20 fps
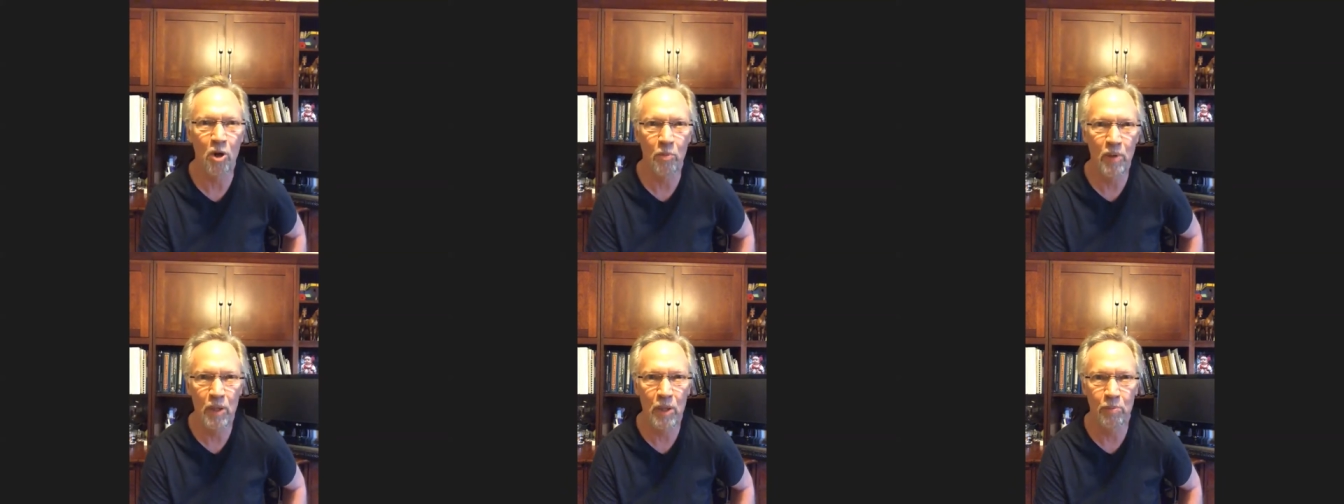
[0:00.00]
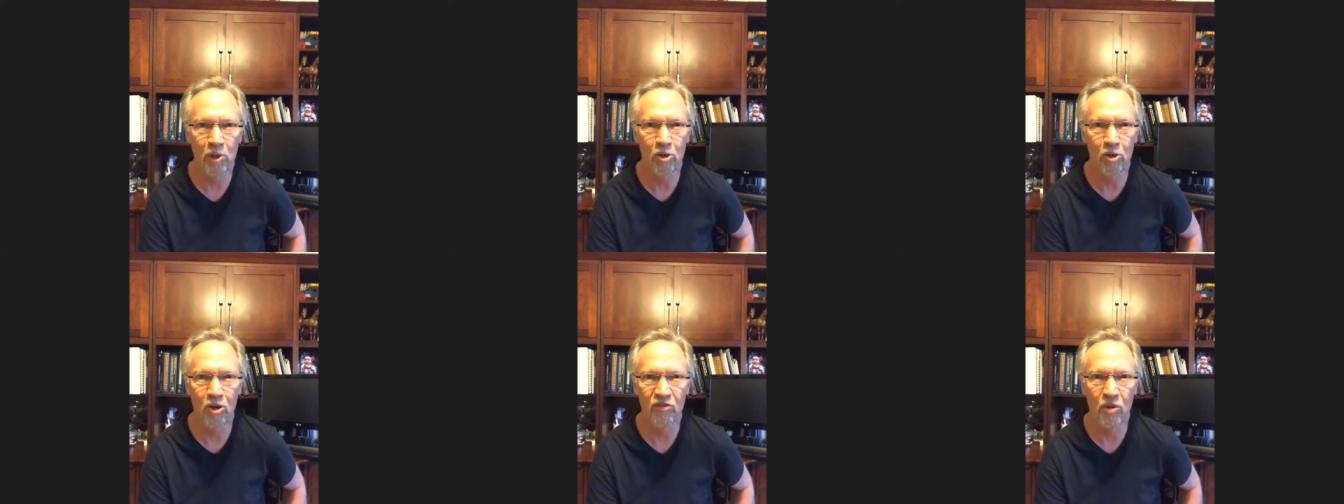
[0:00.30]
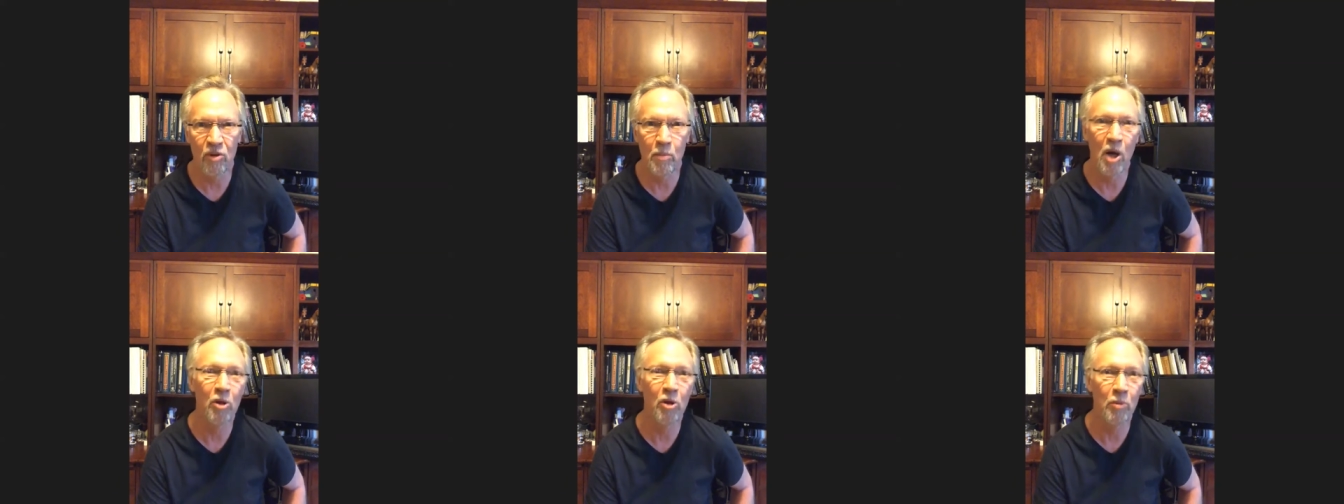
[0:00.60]
people learn
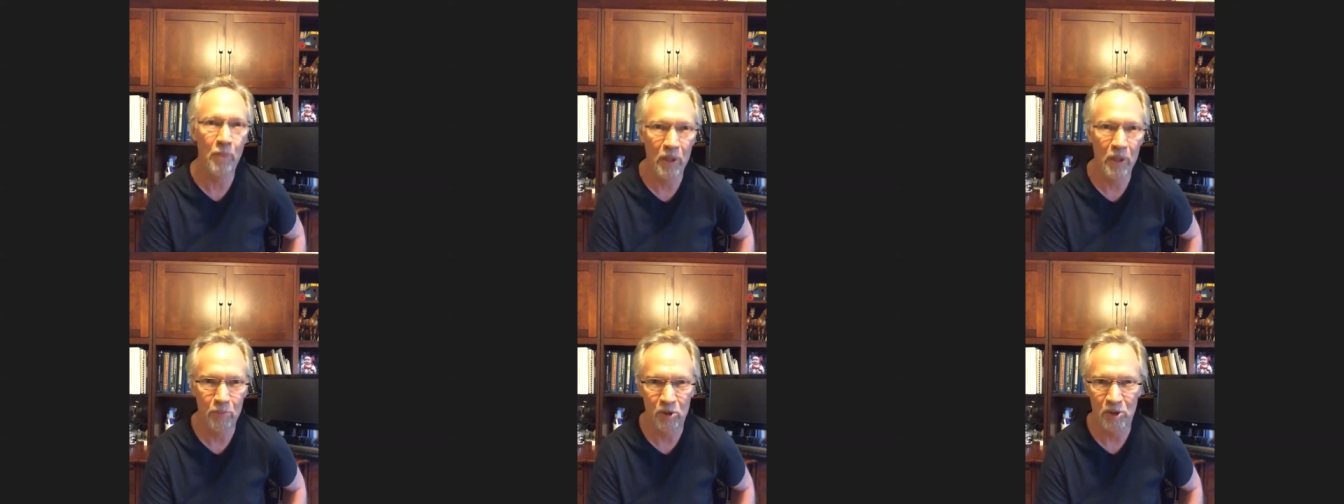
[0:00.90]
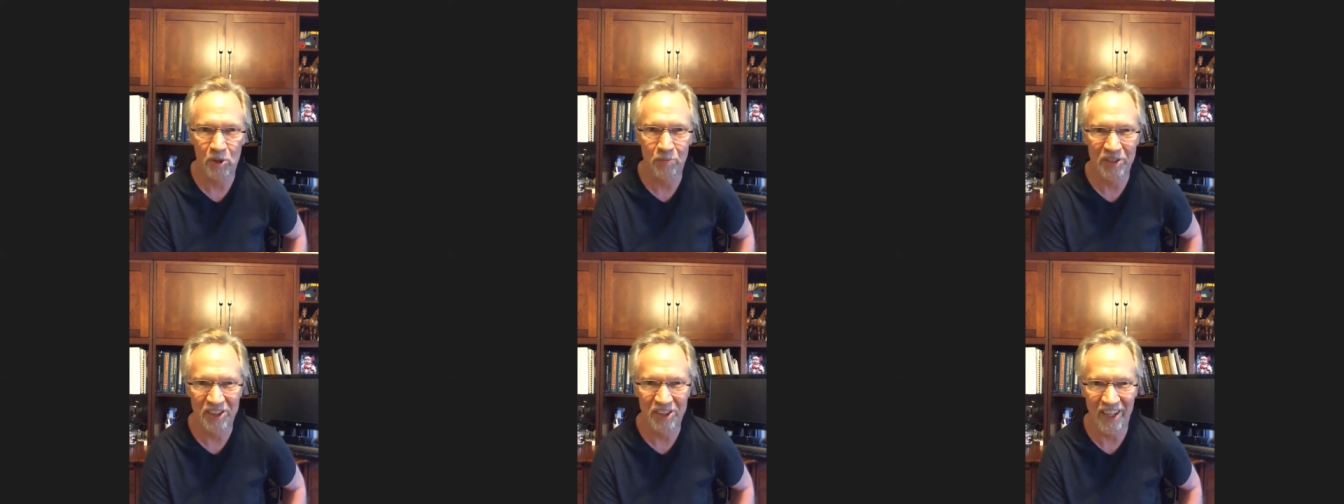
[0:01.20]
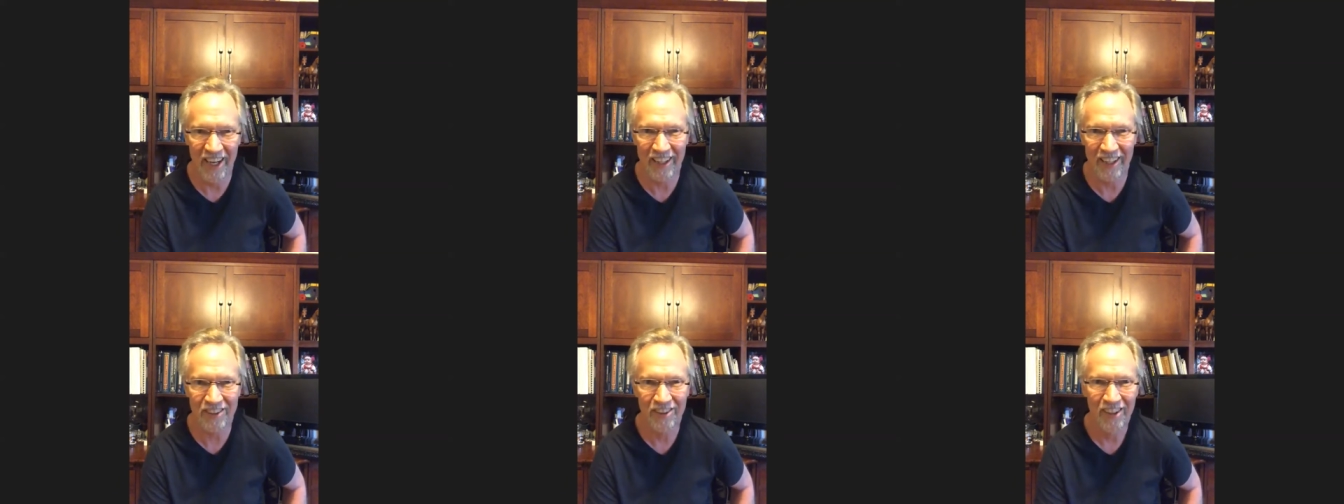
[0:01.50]
from other people's
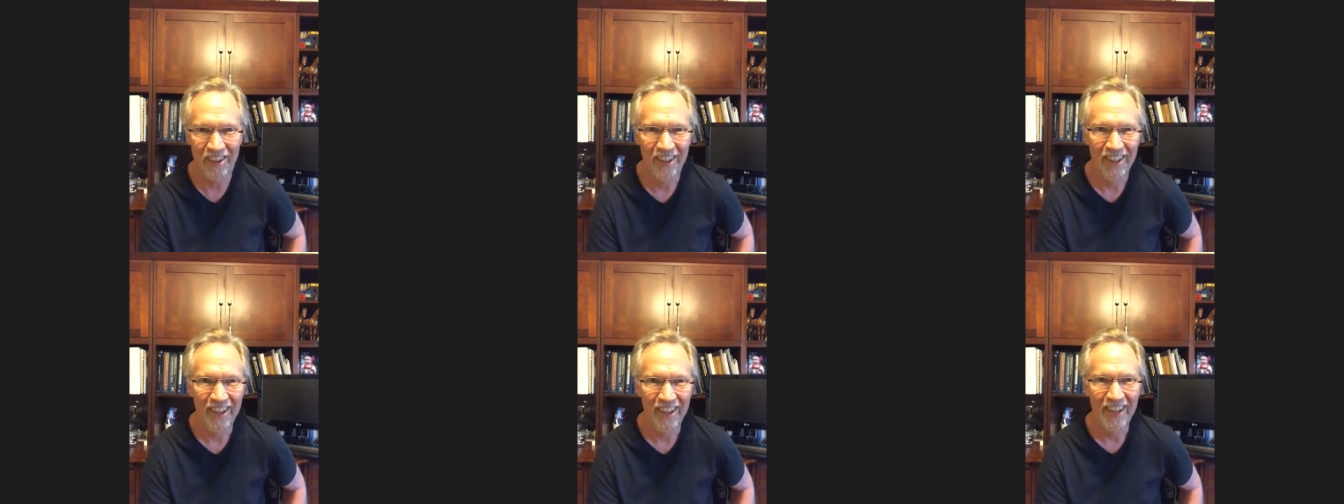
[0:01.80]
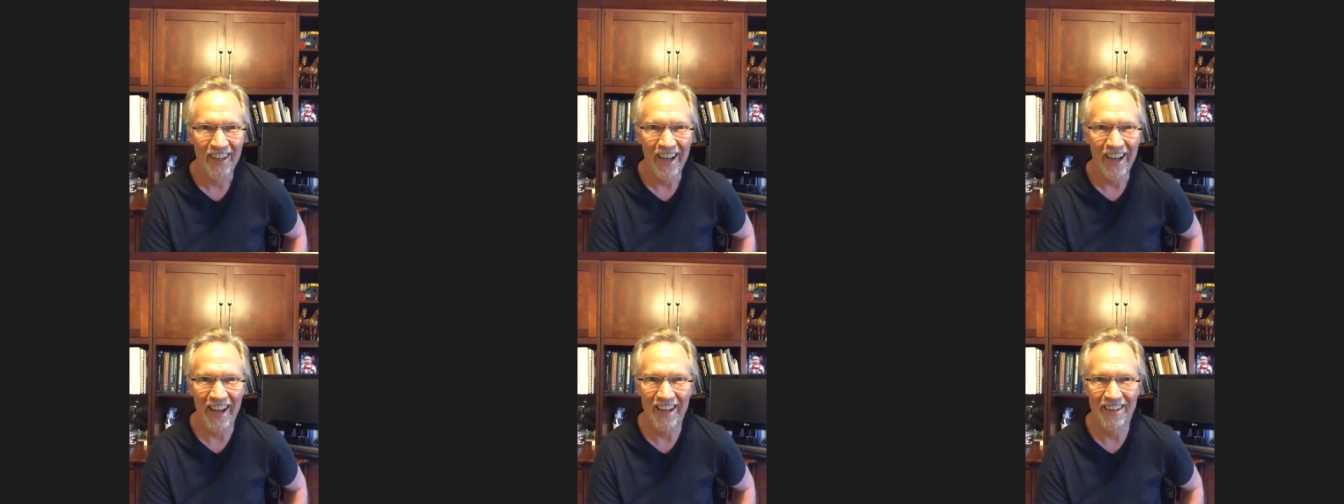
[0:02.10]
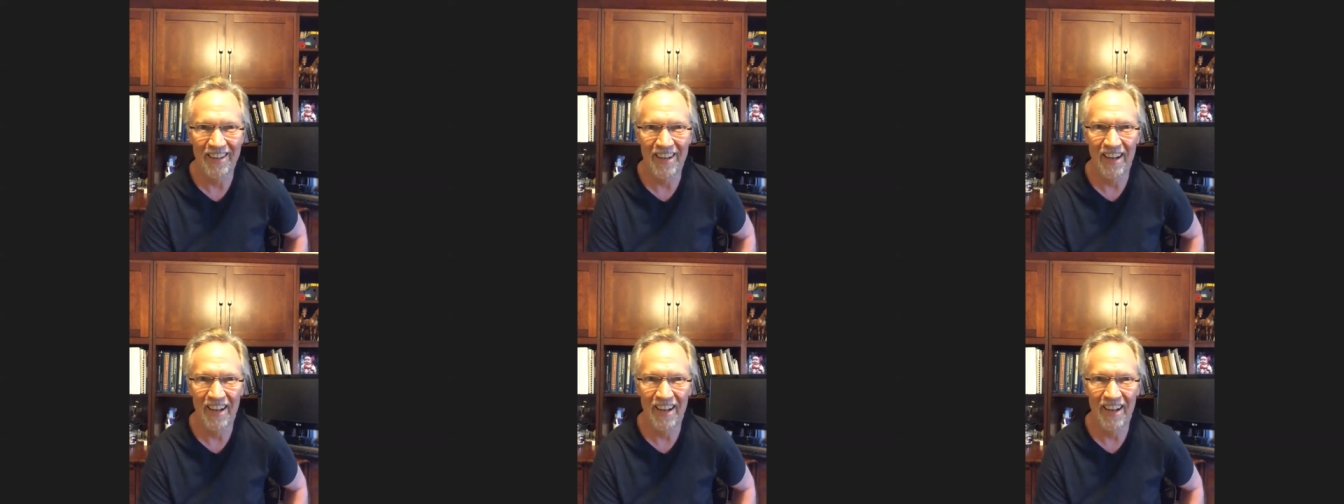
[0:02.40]
mistakes. And